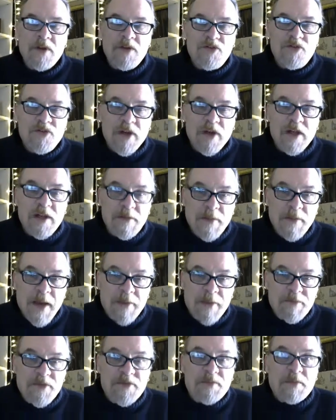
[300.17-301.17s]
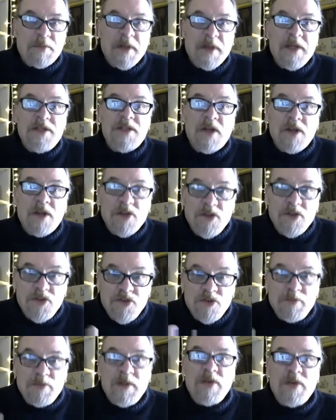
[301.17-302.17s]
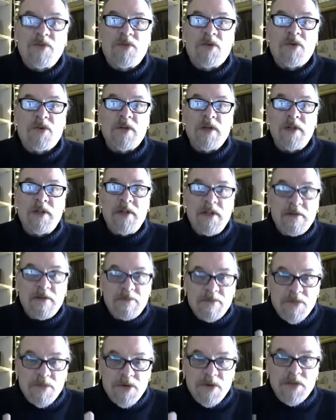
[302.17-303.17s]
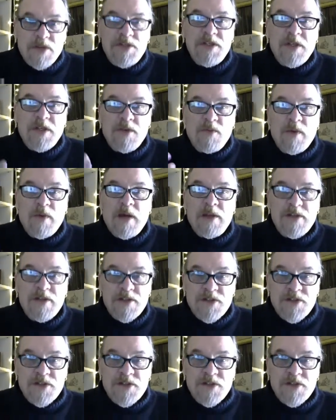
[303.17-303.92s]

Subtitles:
John the Baptist plays a looming role in the emerging way the